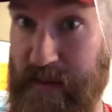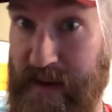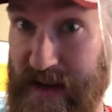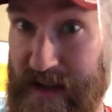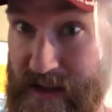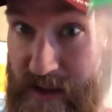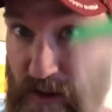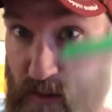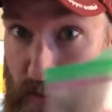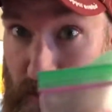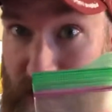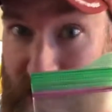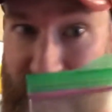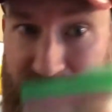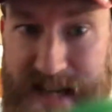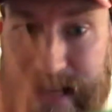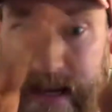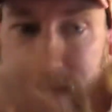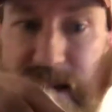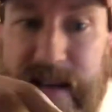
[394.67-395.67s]
little
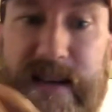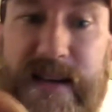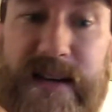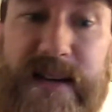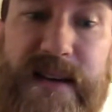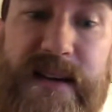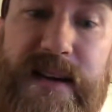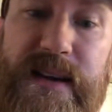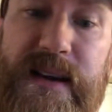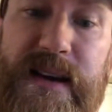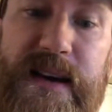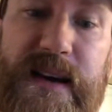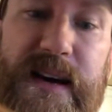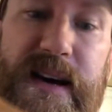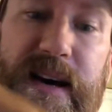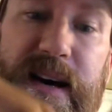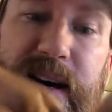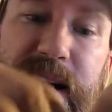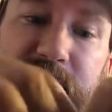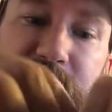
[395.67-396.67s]
baggie,
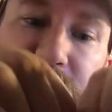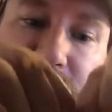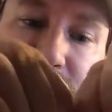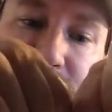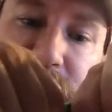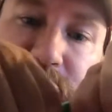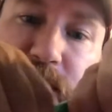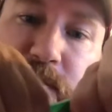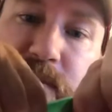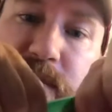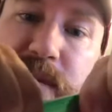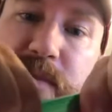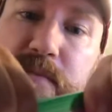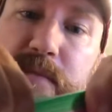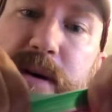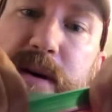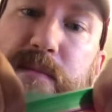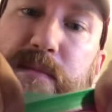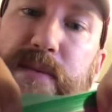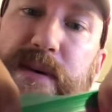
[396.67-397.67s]
I zip them
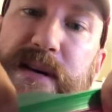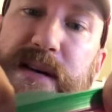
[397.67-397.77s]
up,